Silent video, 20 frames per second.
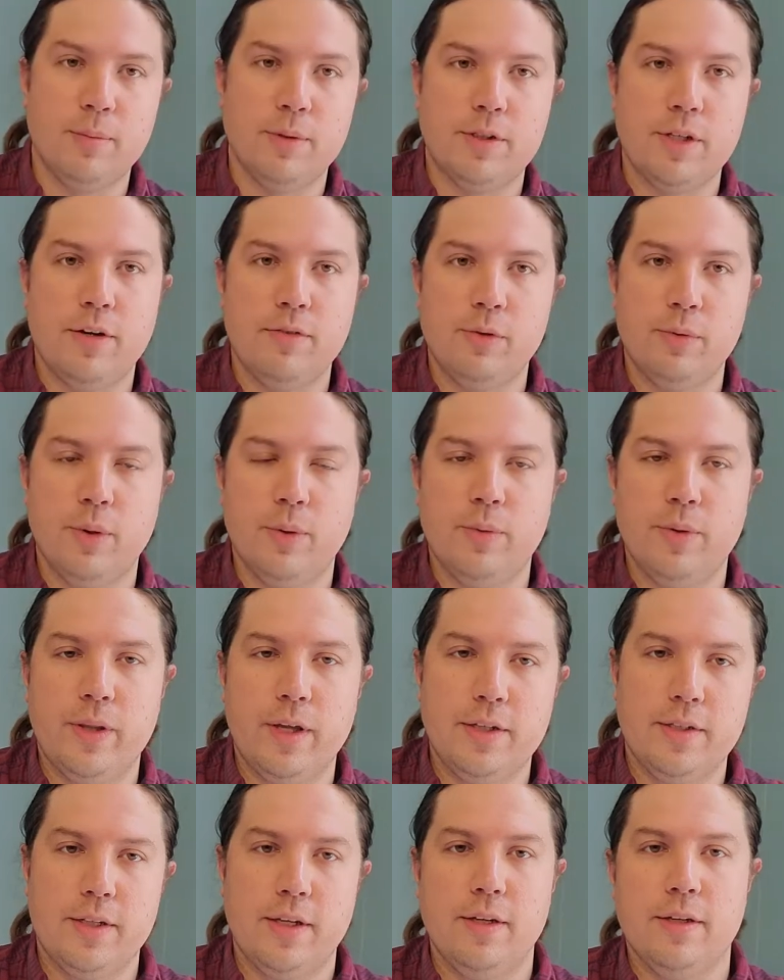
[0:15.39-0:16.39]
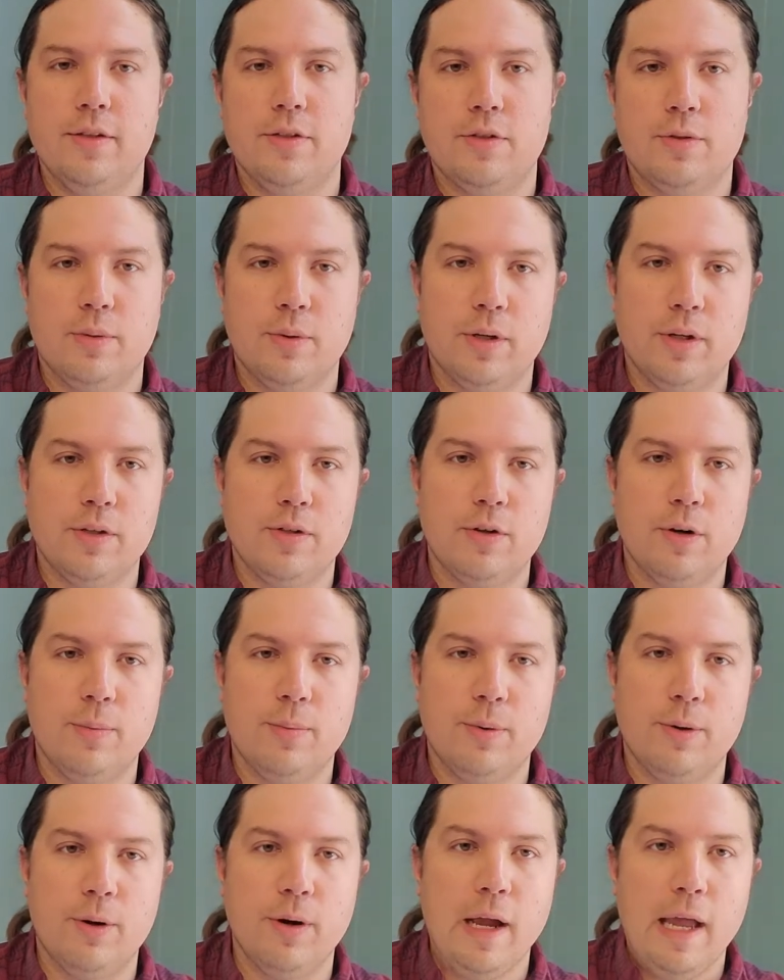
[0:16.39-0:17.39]
much everyone when they see a historic
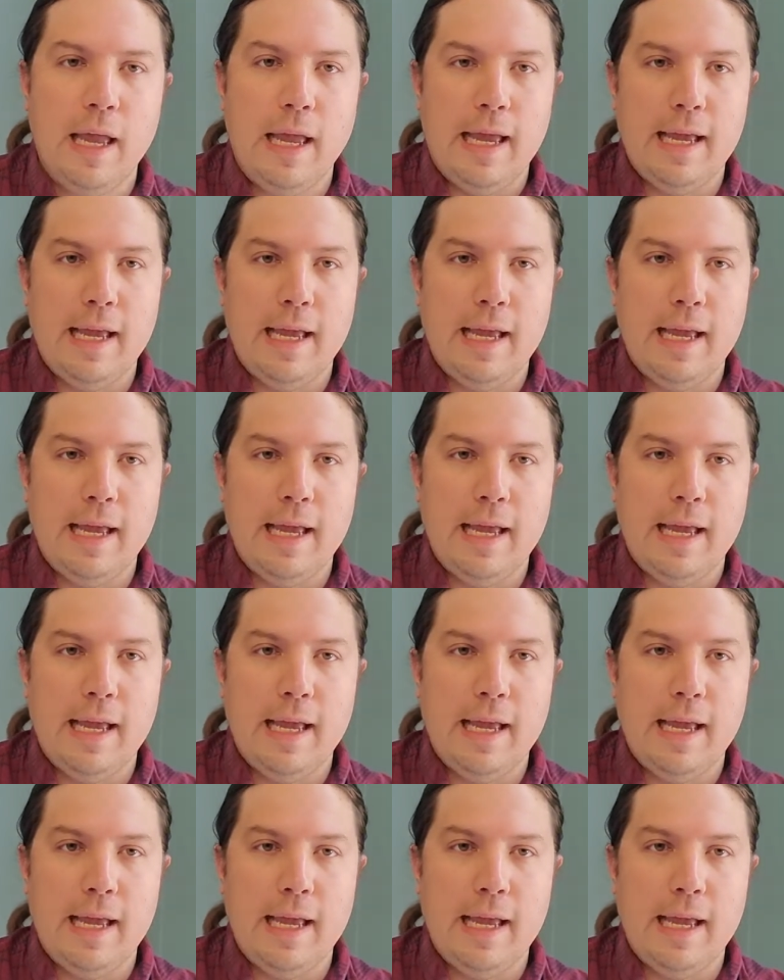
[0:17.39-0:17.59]
interpreter